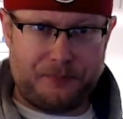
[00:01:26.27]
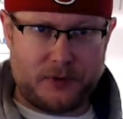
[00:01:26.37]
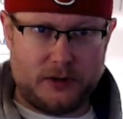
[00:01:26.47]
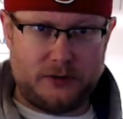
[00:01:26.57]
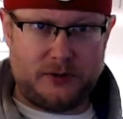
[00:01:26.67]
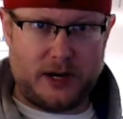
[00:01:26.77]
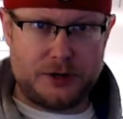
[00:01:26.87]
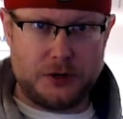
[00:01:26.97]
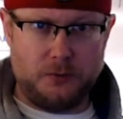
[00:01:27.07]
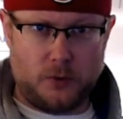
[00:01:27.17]

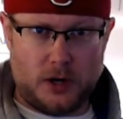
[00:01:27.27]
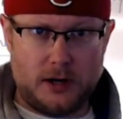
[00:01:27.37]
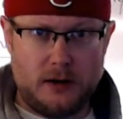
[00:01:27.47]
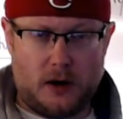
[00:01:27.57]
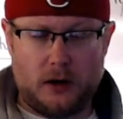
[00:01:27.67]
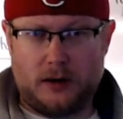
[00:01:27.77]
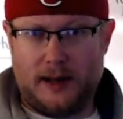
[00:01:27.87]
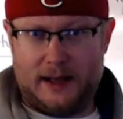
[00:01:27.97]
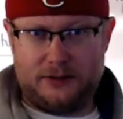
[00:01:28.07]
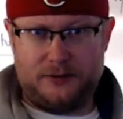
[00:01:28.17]
Section 1 on
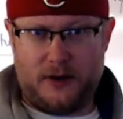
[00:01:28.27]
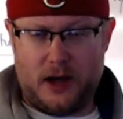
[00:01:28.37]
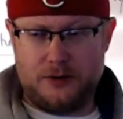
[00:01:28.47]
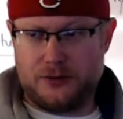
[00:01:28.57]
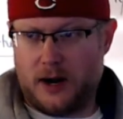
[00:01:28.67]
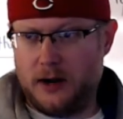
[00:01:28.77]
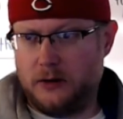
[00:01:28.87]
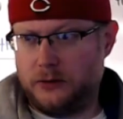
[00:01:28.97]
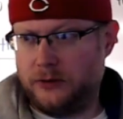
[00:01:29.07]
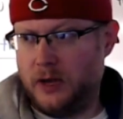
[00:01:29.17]
classifying
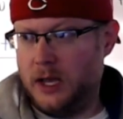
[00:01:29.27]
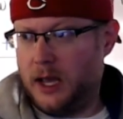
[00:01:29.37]
triangles,